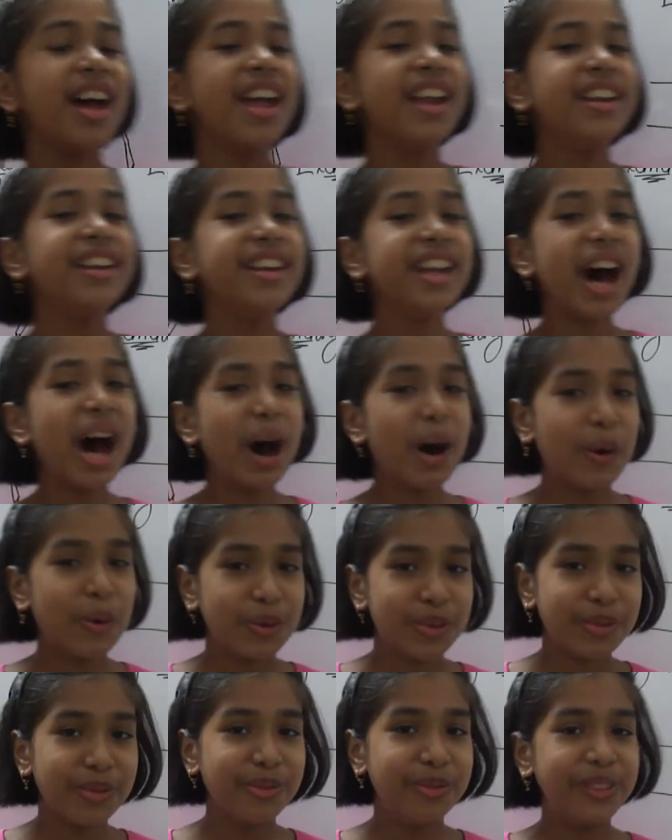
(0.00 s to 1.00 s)
Now
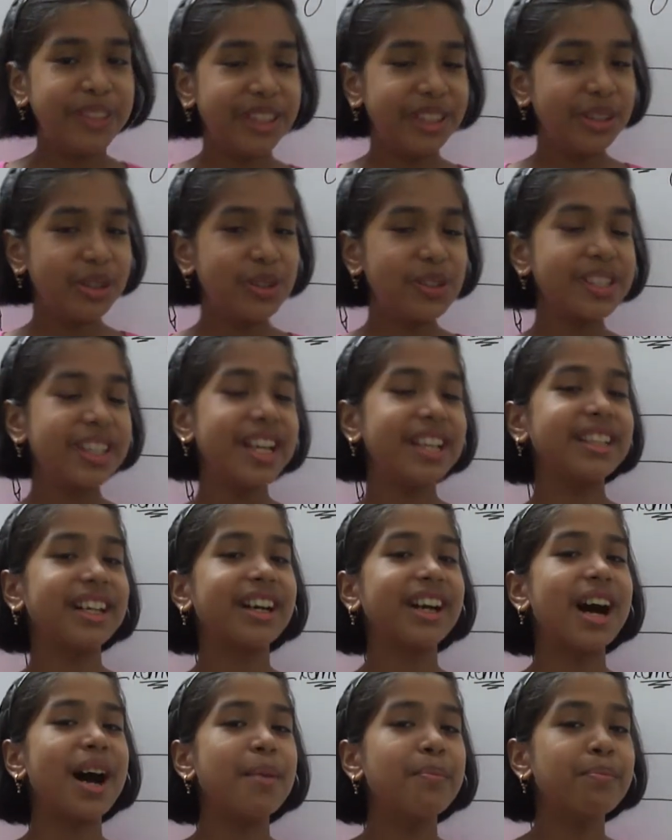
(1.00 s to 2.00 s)
we know that the
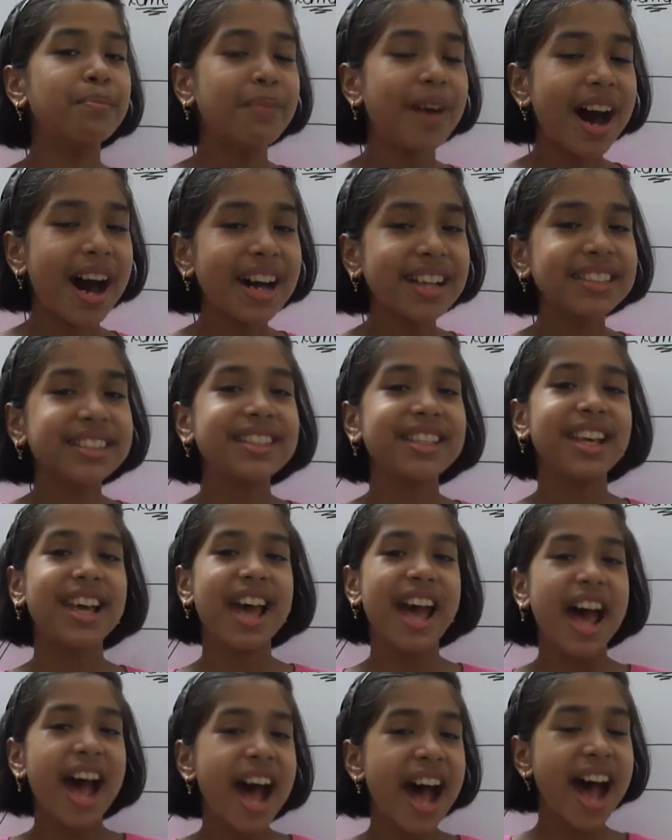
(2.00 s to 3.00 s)
compass
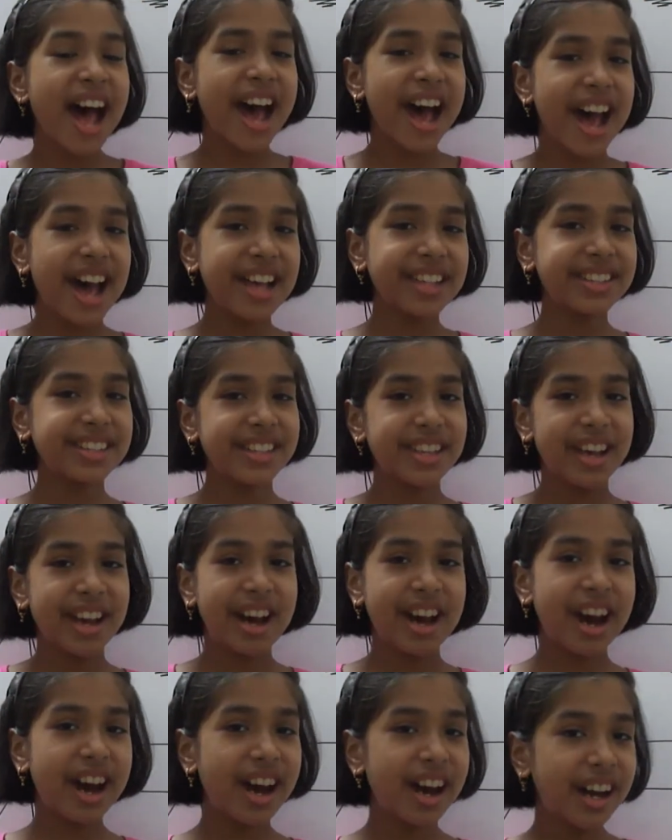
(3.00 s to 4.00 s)
has
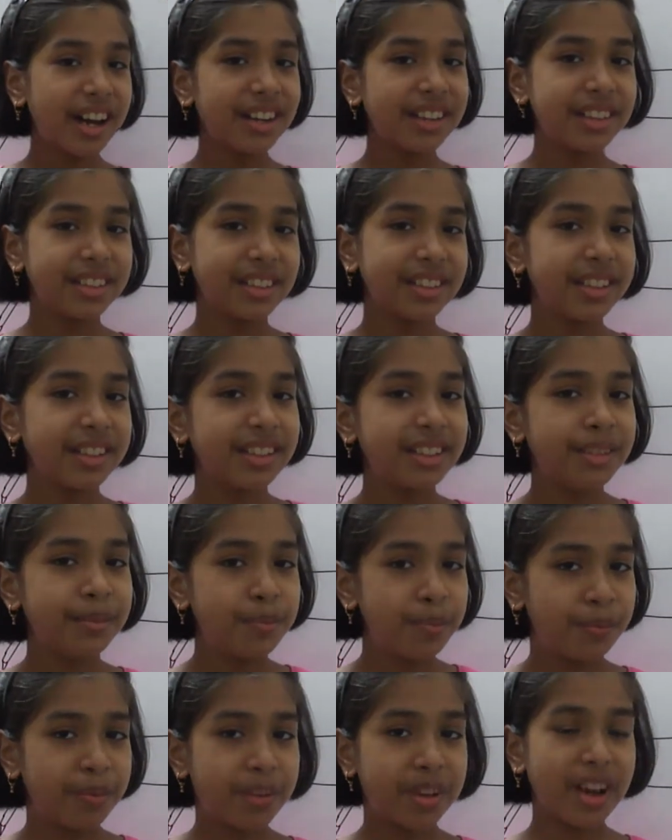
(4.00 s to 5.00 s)

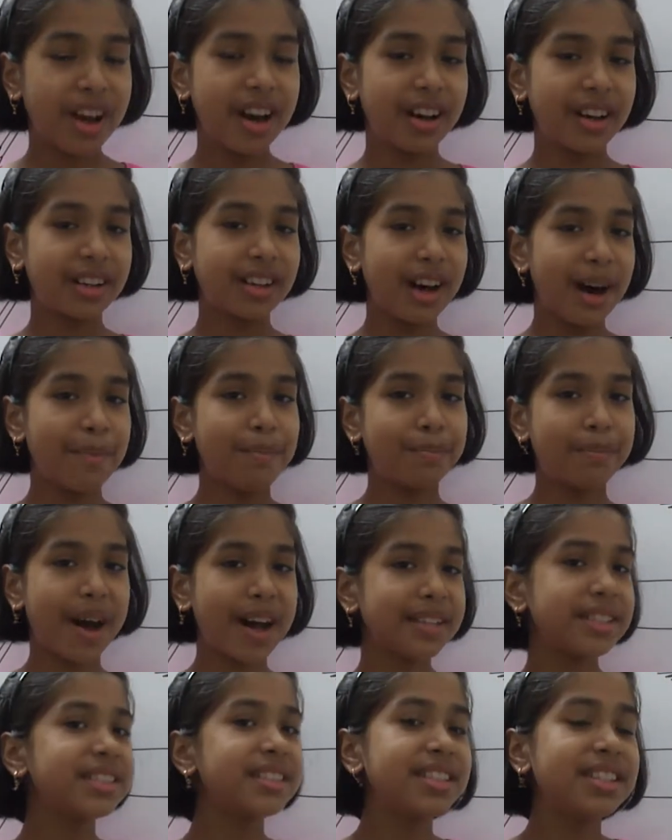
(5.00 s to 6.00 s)
a
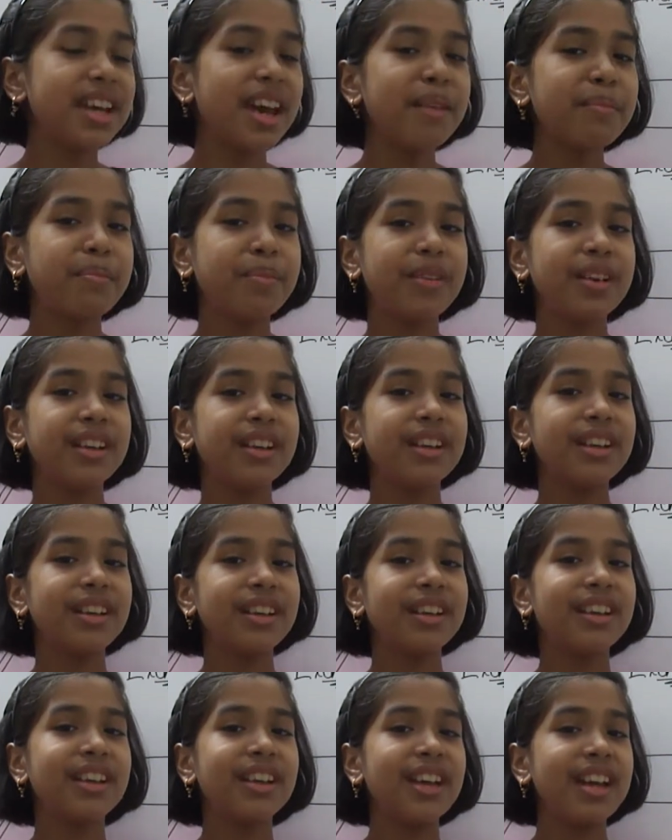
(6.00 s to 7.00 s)
compass tip
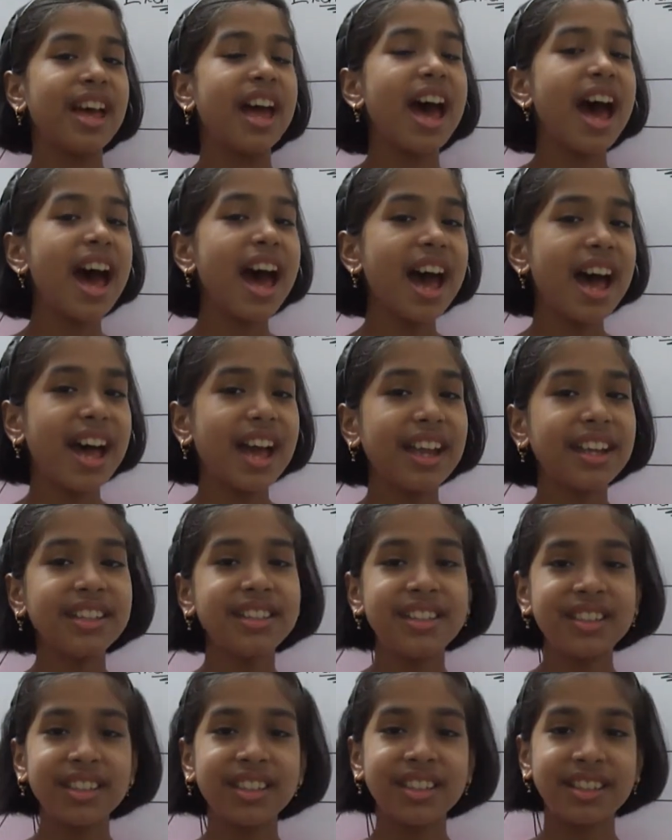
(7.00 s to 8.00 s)
and
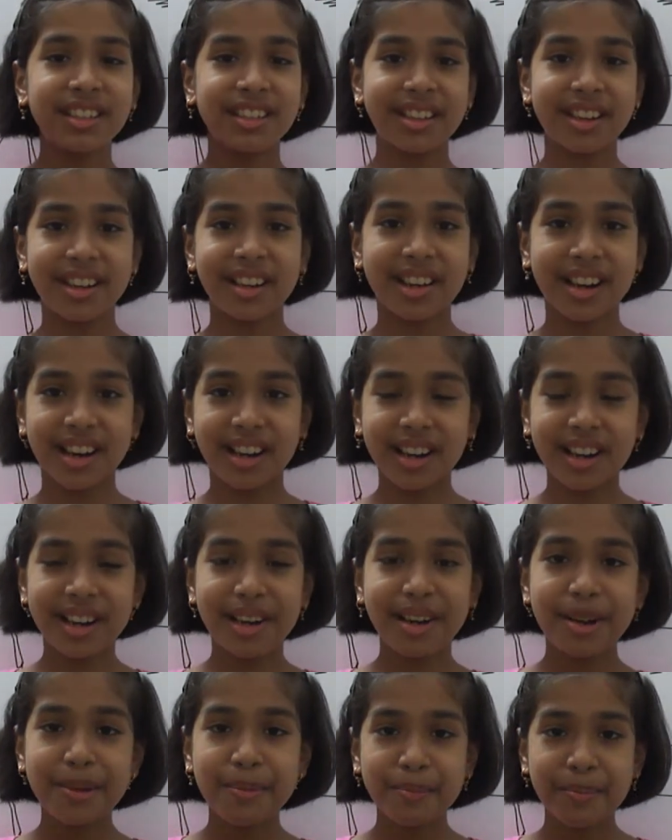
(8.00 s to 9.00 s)
a
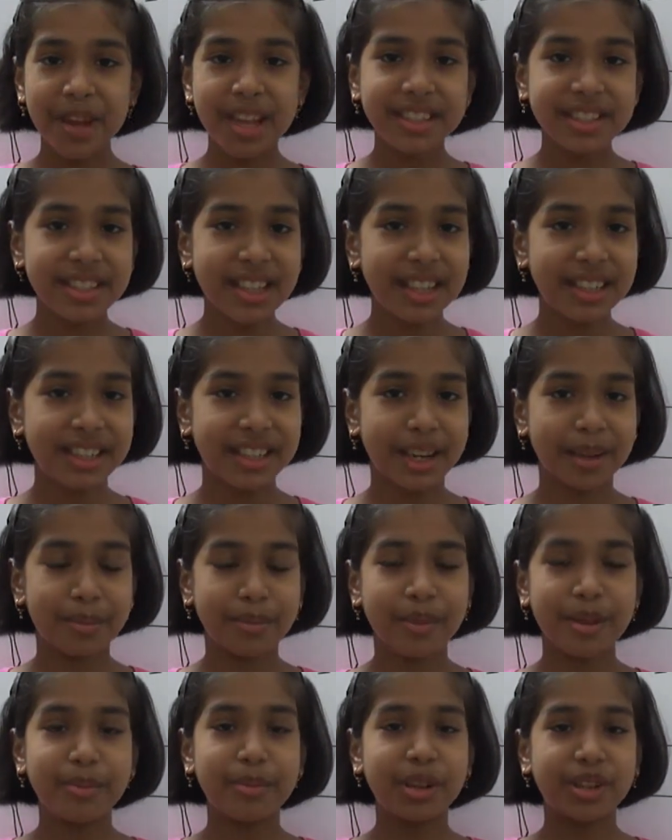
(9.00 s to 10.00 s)
pencil tip.
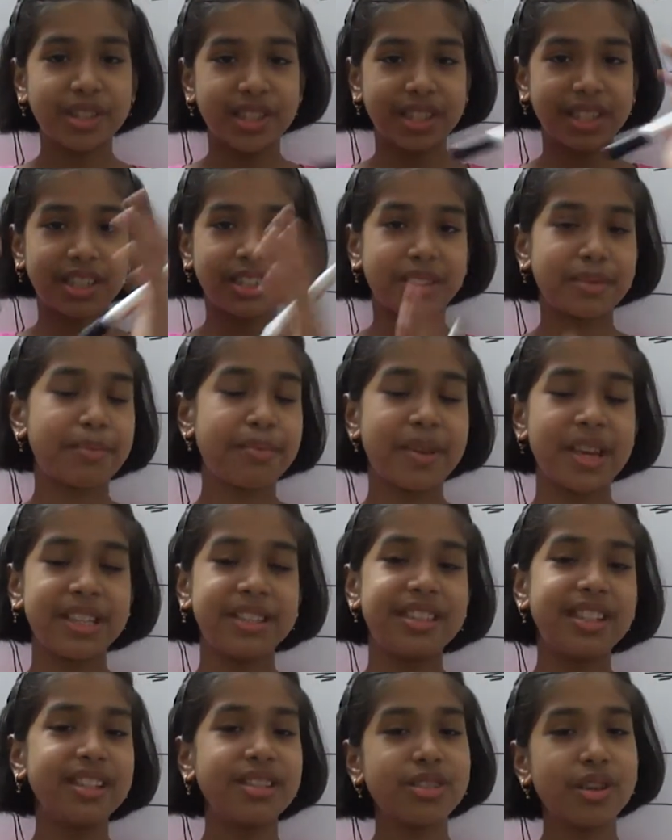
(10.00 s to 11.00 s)
Because it is a
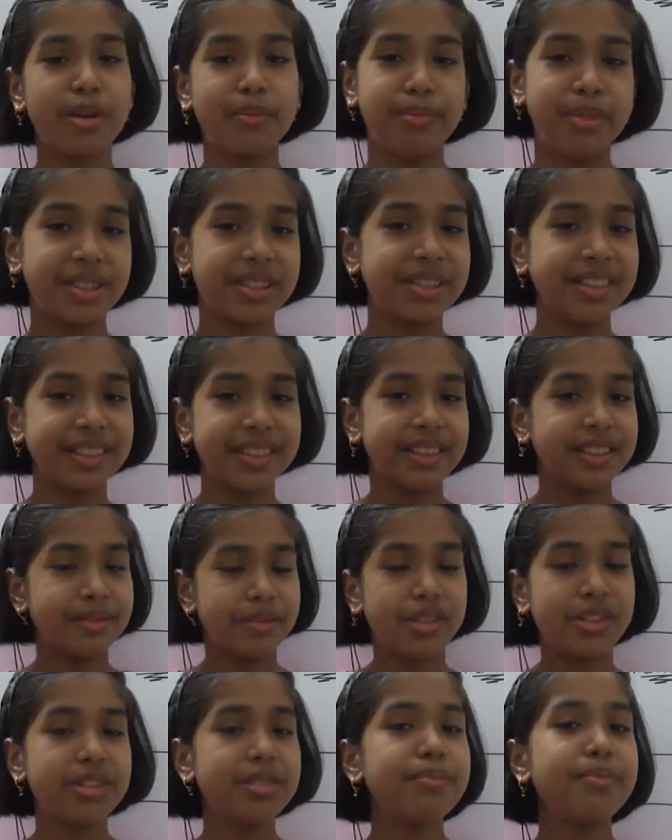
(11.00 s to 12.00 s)
pencil, so obviously it
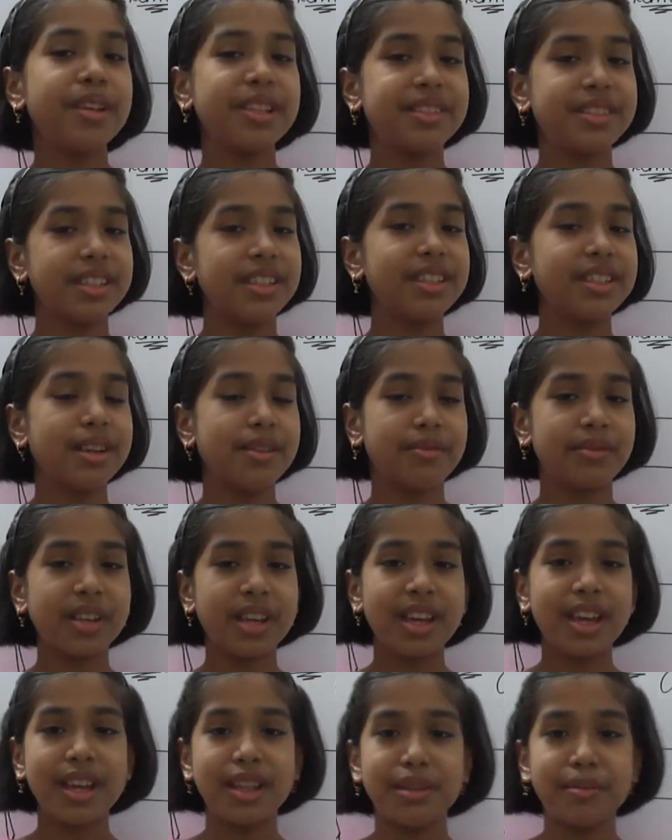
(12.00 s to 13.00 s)
was a pencil tip.
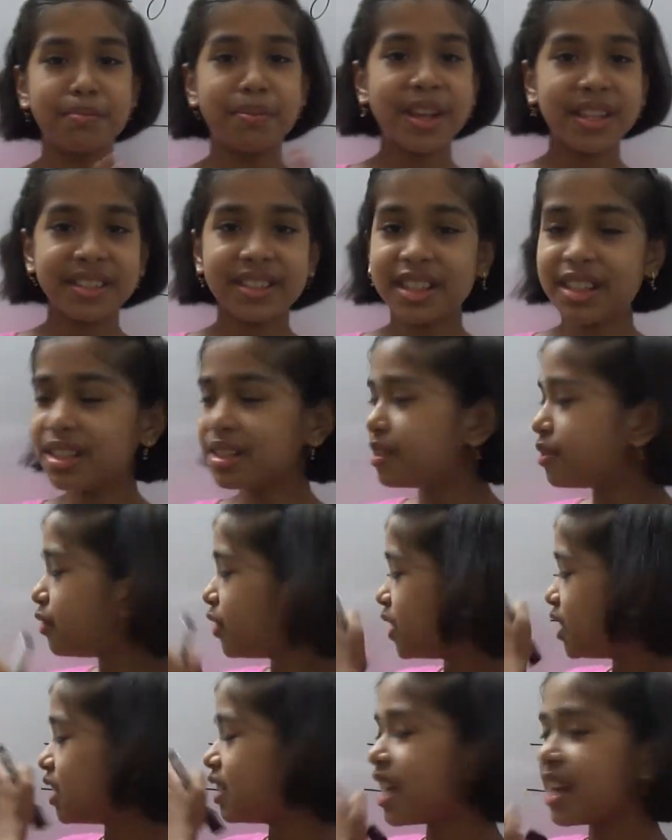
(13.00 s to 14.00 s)
The pencil is
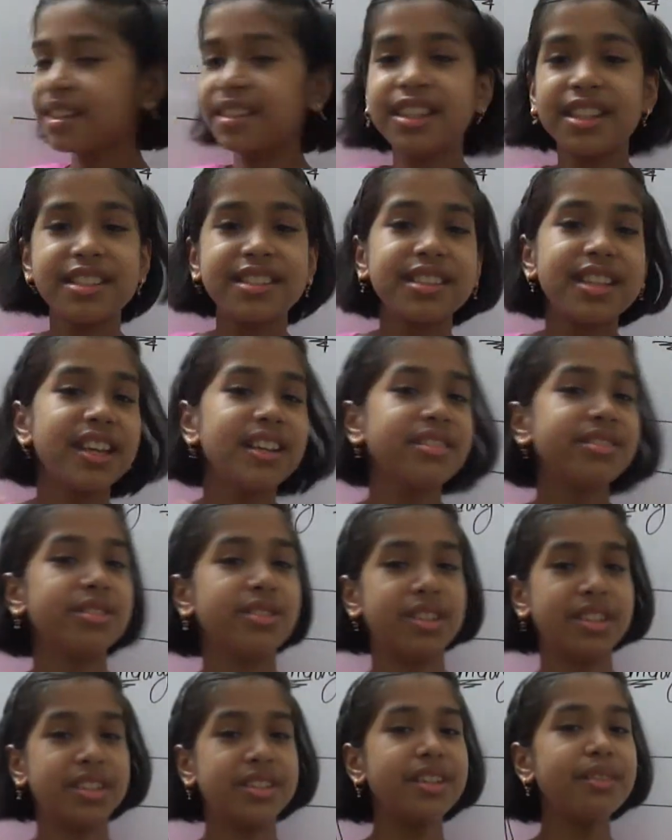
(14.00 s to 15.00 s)
fitted at this side, so
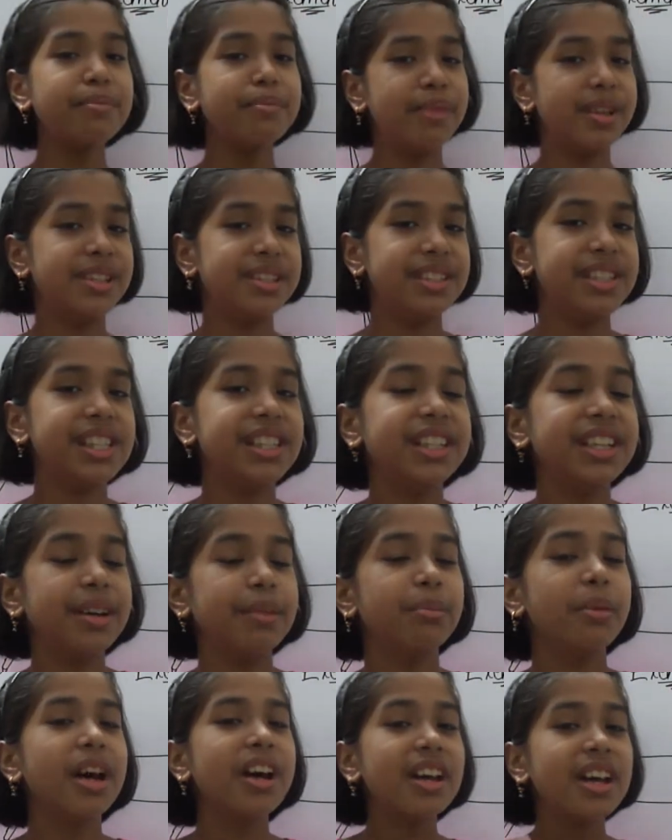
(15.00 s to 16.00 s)
it is a pencil tip.